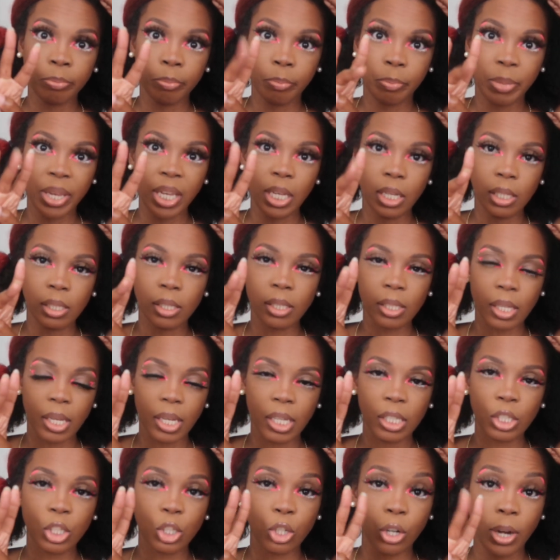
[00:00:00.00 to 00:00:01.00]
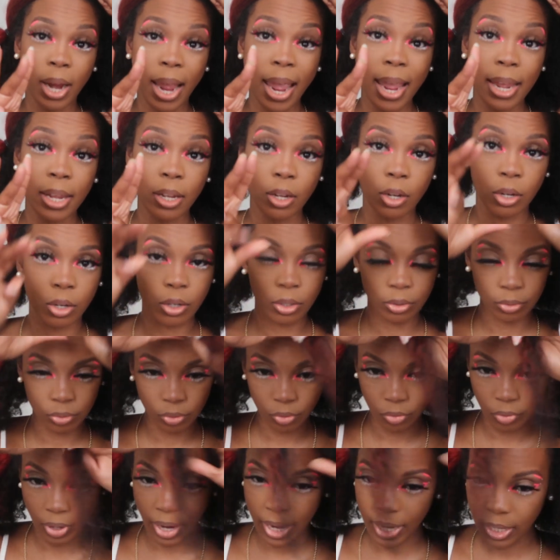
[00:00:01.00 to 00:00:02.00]
piece is your anchor,
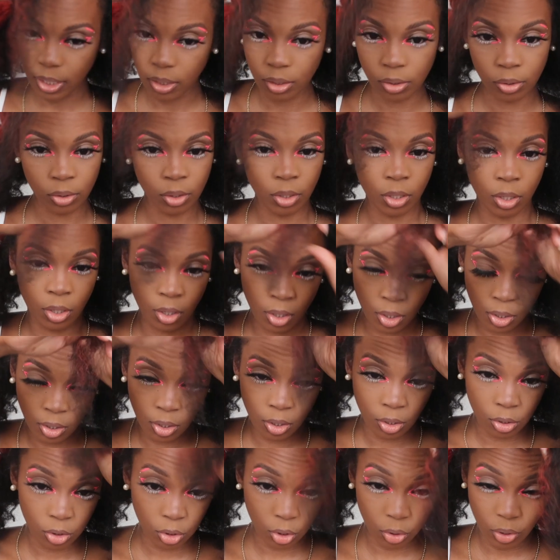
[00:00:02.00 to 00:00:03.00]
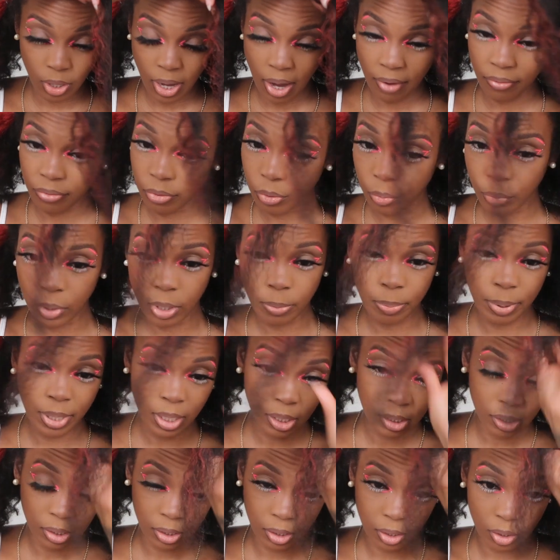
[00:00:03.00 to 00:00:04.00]
right? So you have 3
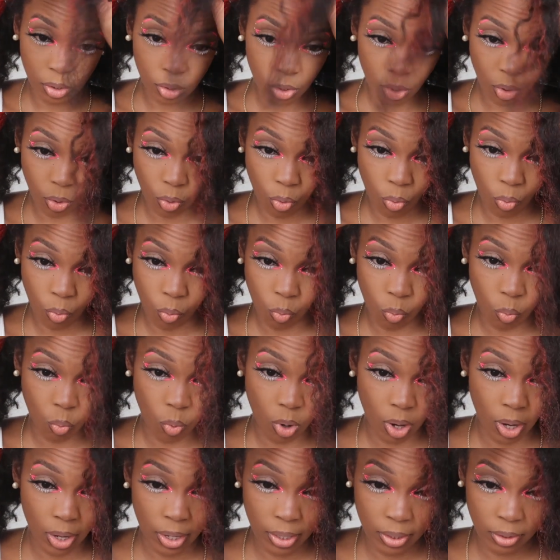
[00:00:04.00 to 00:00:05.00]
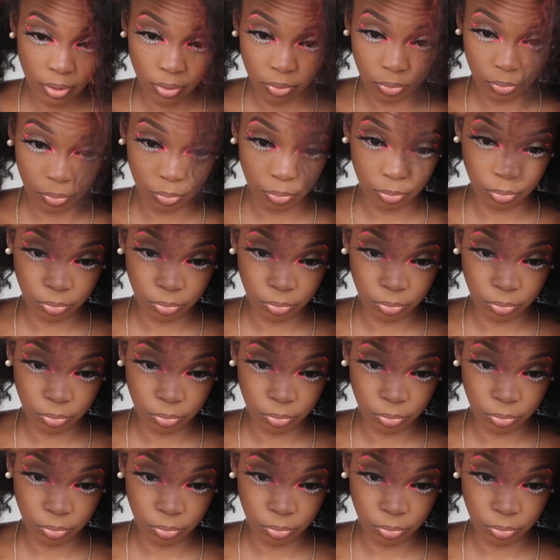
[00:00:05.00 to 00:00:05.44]
pieces. 1,